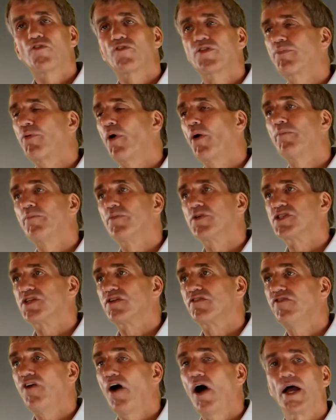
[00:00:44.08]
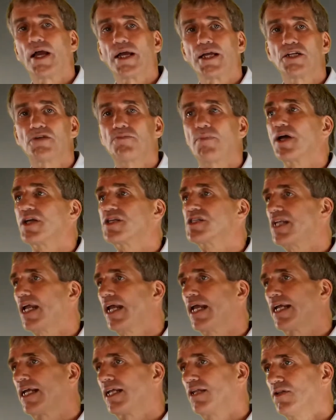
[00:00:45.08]
the problem as defined by
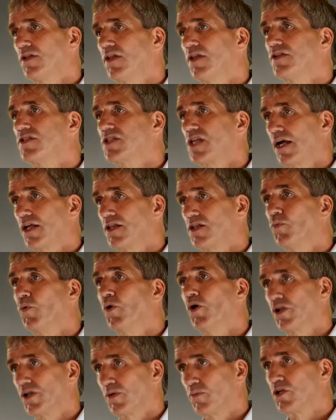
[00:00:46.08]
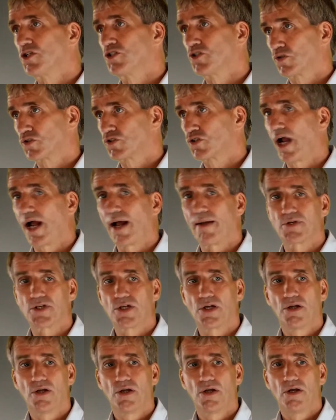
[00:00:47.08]
staying inside the world in which you're trapped.
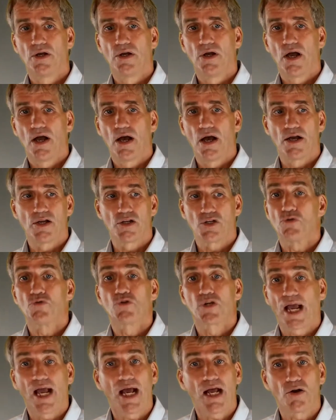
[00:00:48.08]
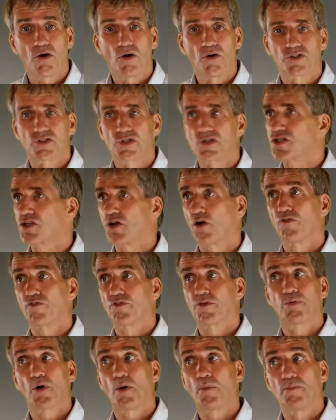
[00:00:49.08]
You cannot solve the
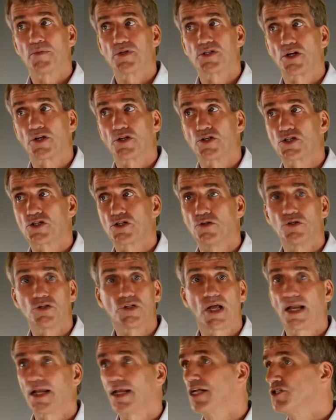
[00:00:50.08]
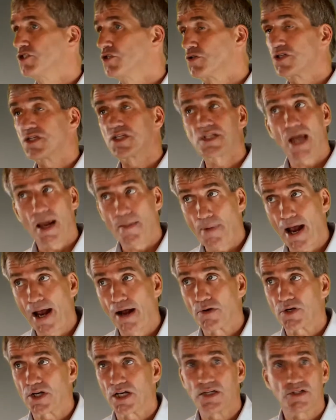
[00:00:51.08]
problem as understood unless you step
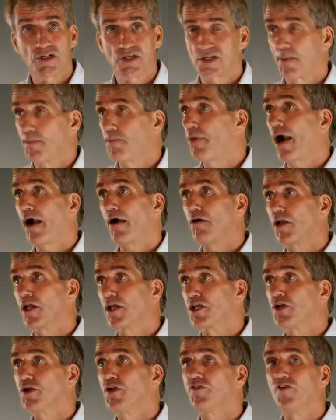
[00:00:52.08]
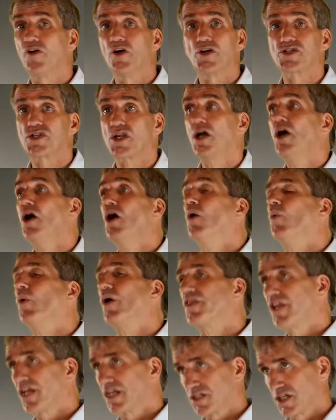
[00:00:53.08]
out into some parallel universe where
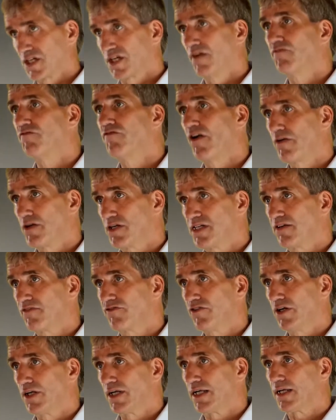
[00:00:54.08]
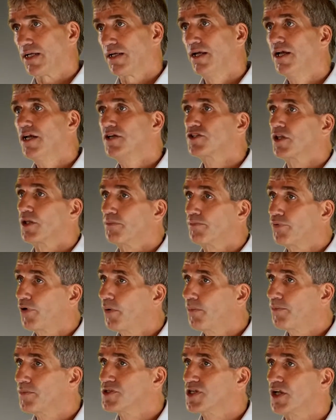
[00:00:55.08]
things are done very differently. So the
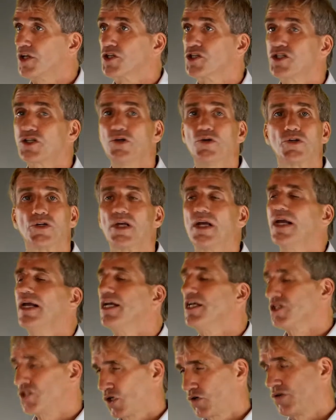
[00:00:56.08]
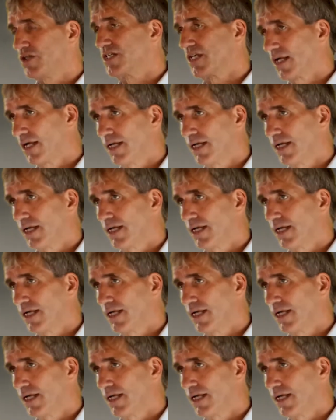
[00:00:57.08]
problem as understood is critically